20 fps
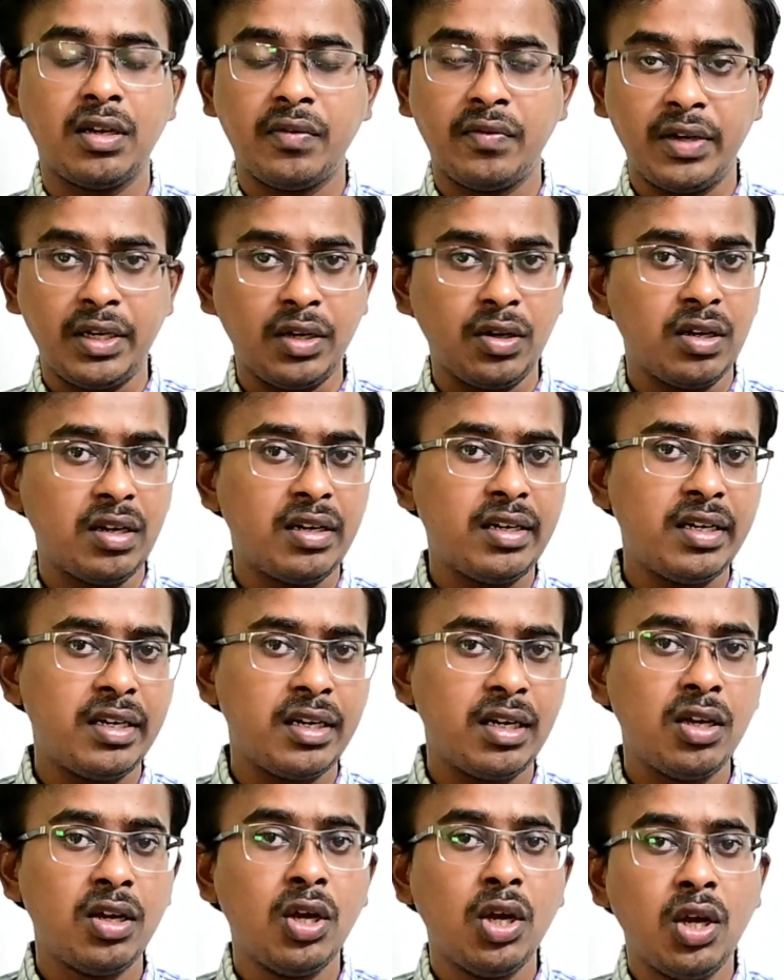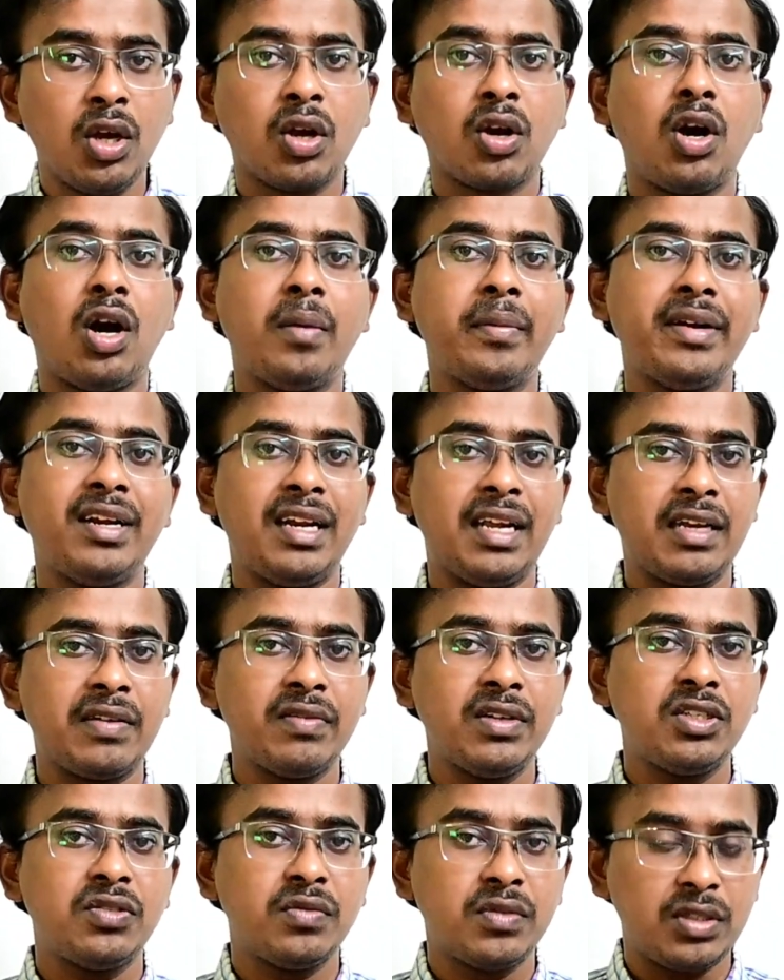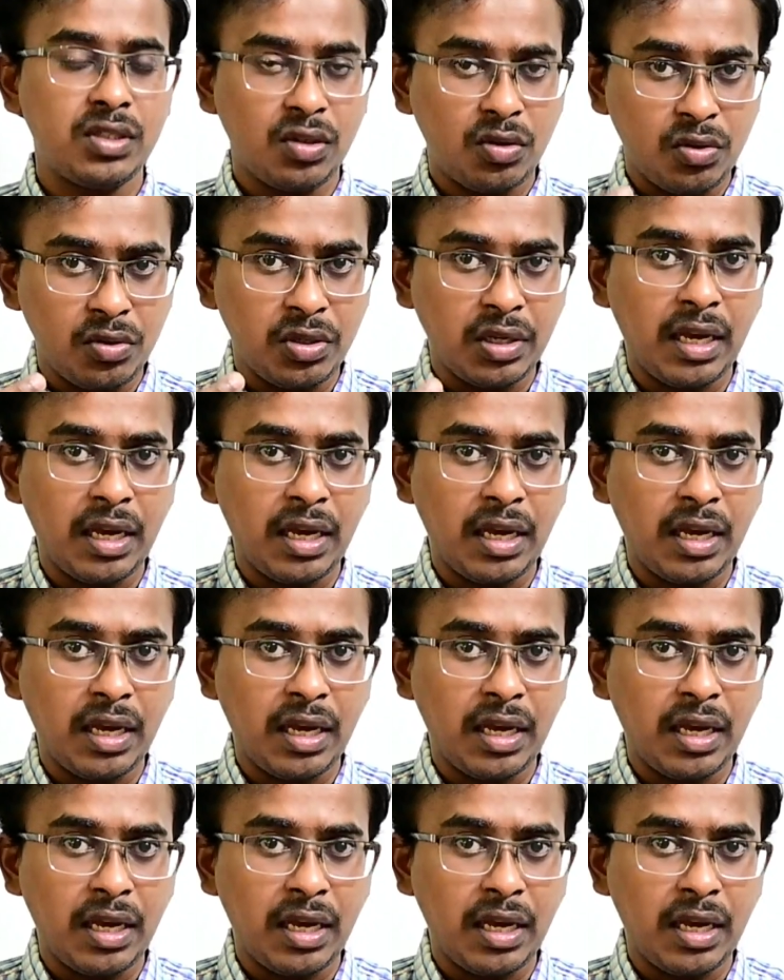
when you learn in a common language which you